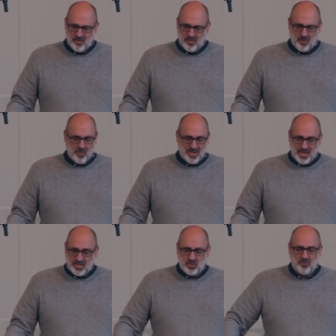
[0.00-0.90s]
Father, we
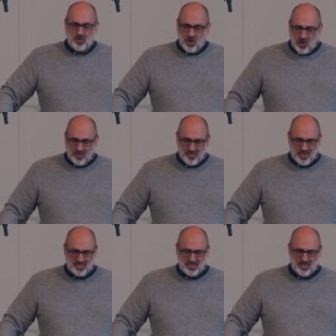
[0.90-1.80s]
need you for all of
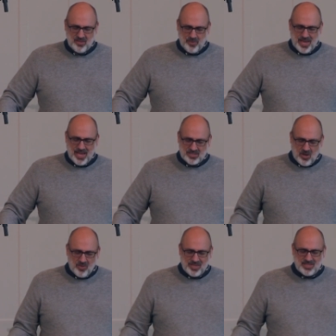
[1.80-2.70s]
this. We ask
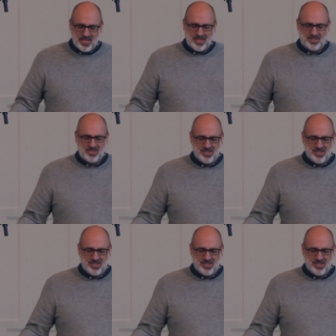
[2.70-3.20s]
all these things.